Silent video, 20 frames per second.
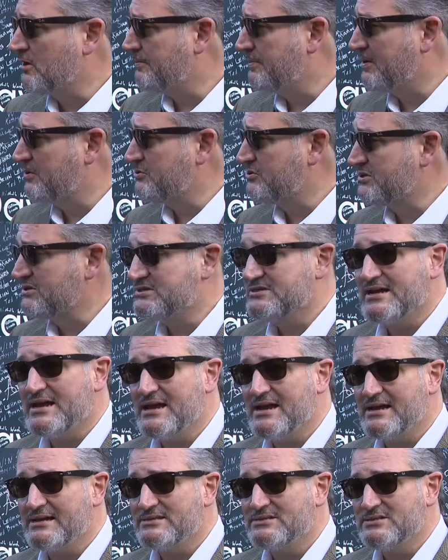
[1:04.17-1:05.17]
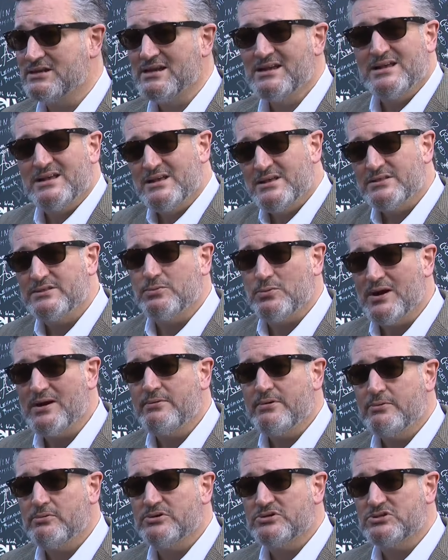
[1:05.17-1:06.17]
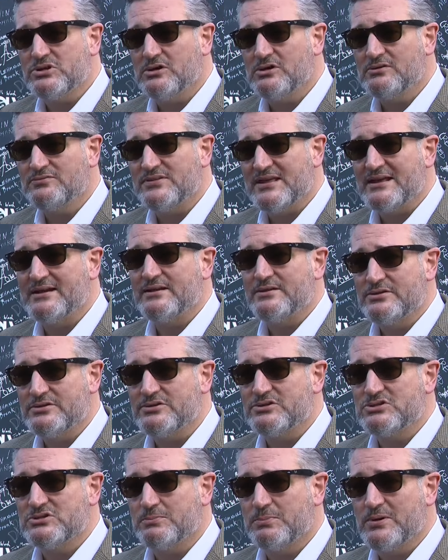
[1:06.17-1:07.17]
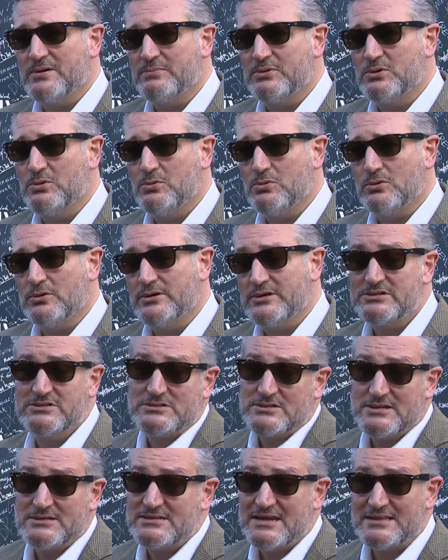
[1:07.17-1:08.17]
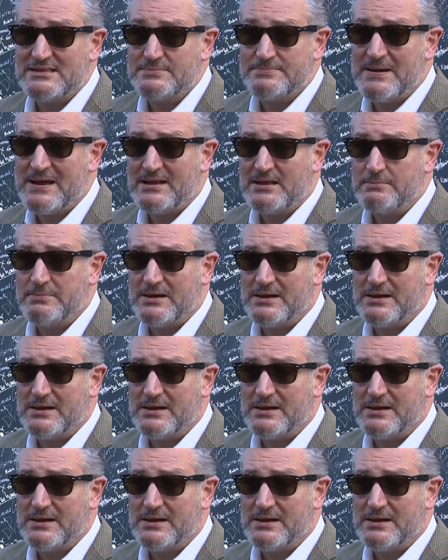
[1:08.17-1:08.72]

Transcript: opposing sides, the way we resolve that under the Supreme Court is, is at the ballot